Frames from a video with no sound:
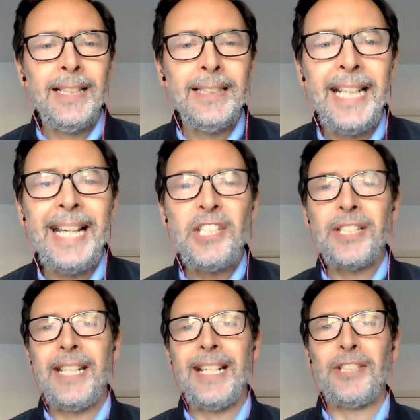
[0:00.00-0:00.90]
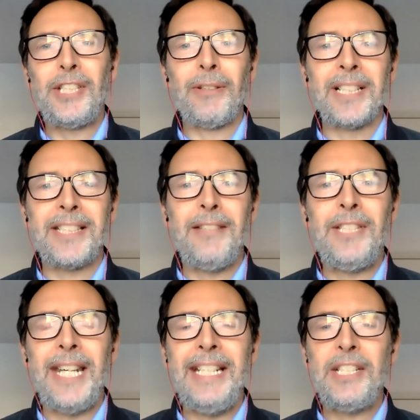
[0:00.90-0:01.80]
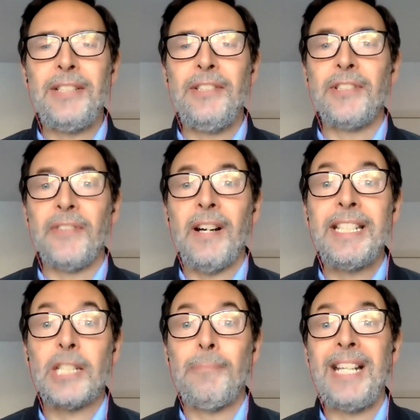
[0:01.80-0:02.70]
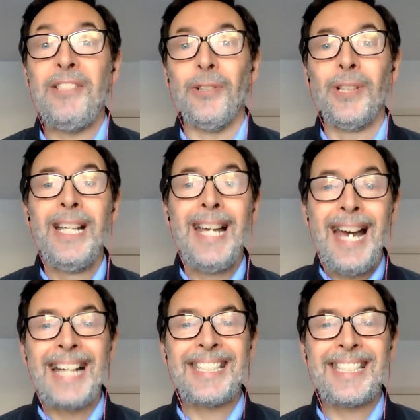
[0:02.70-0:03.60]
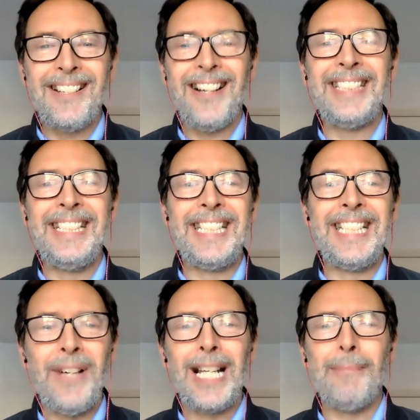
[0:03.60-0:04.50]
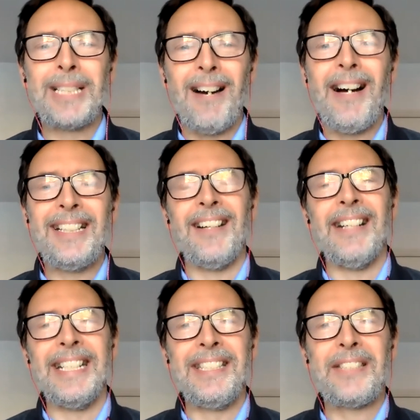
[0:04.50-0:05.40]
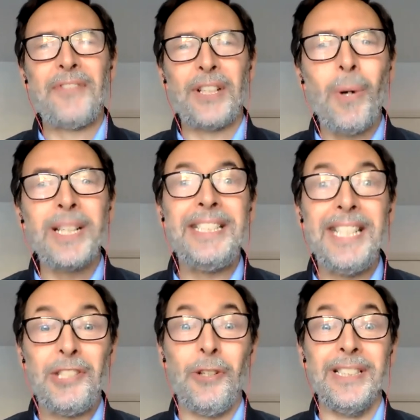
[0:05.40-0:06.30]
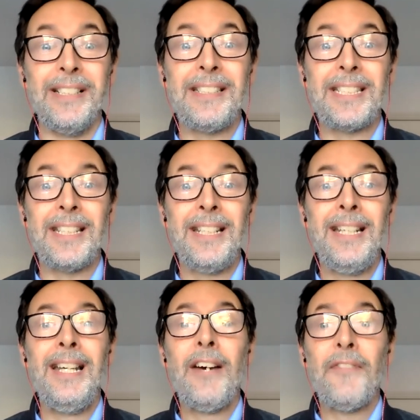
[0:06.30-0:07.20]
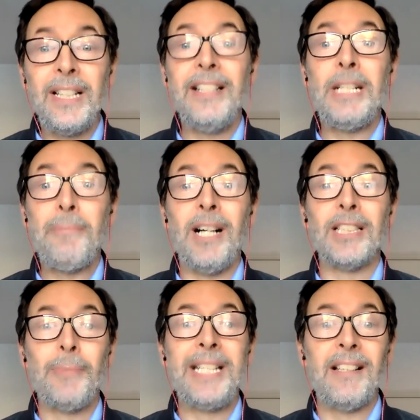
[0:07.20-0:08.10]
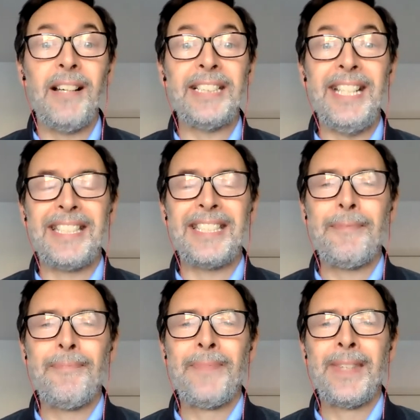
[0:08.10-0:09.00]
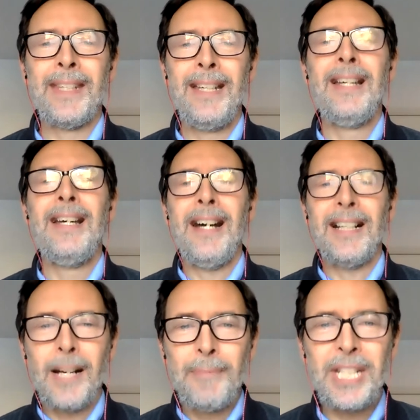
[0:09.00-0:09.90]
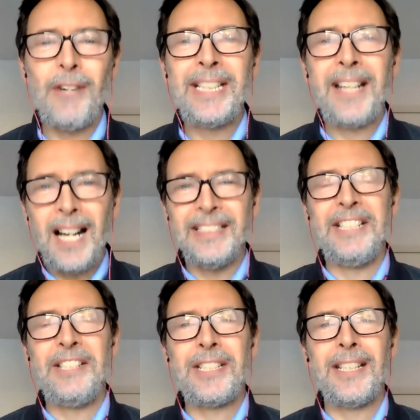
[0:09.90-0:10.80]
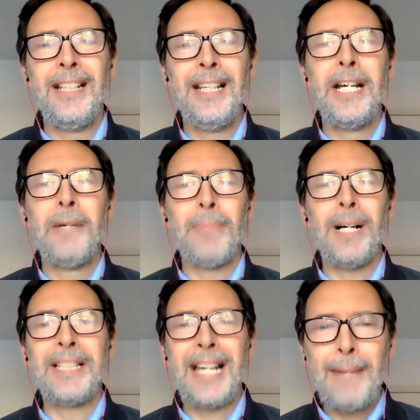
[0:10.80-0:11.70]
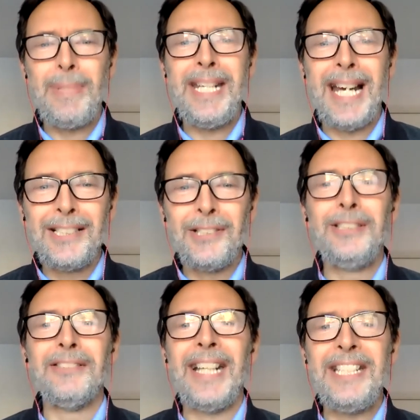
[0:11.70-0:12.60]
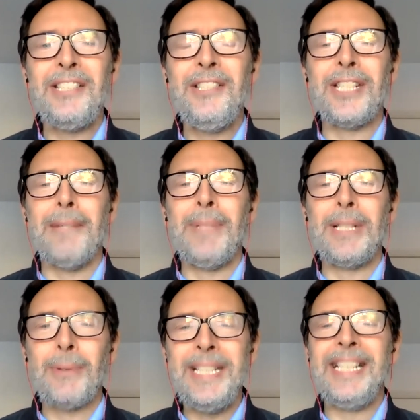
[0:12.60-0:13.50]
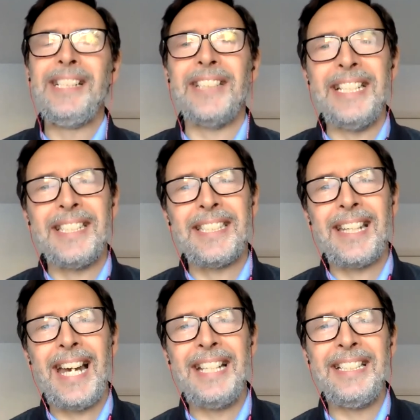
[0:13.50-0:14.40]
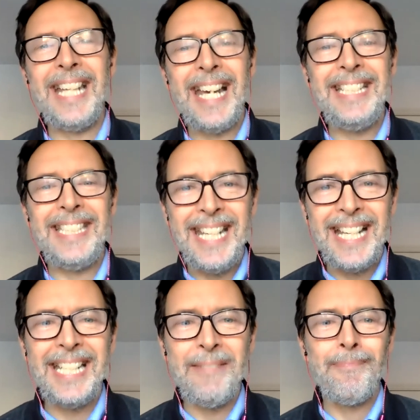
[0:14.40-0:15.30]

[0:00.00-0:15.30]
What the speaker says: The Asia Theological Association's revised manual has started to develop guidelines for quality assurance for learning pathways like this. And I'm so encouraged by the happy and good relationship between Increase and the ATA.